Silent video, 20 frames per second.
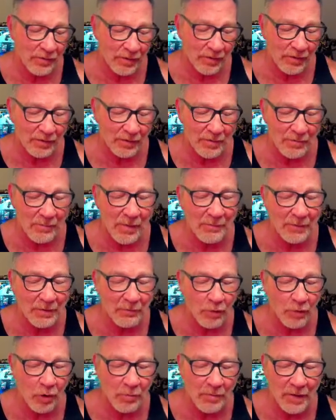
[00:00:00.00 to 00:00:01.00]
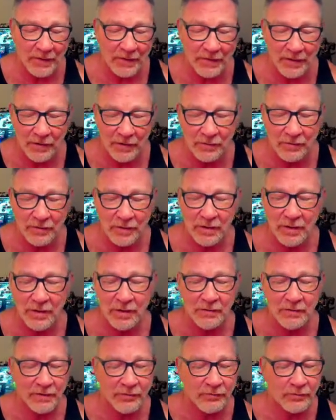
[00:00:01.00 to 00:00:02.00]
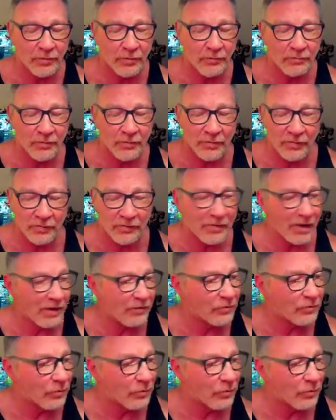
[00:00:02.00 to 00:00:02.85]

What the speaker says: the mummy robe on there, let's go for the satchel